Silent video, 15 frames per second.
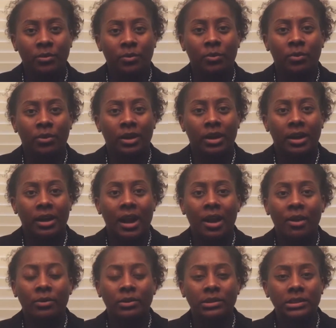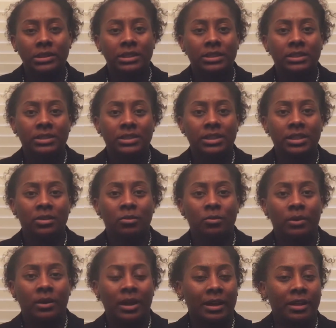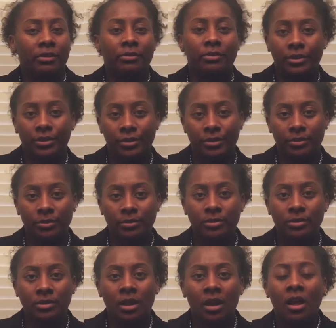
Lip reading: or I would look and see what I could reduce.